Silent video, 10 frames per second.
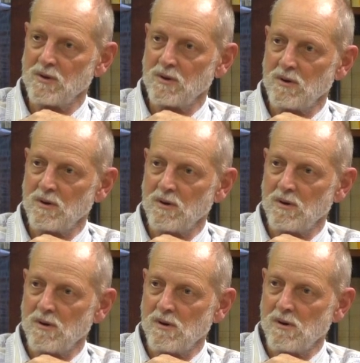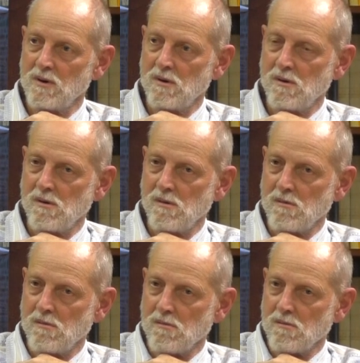
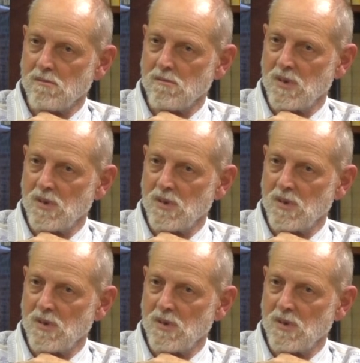Nobody speaks.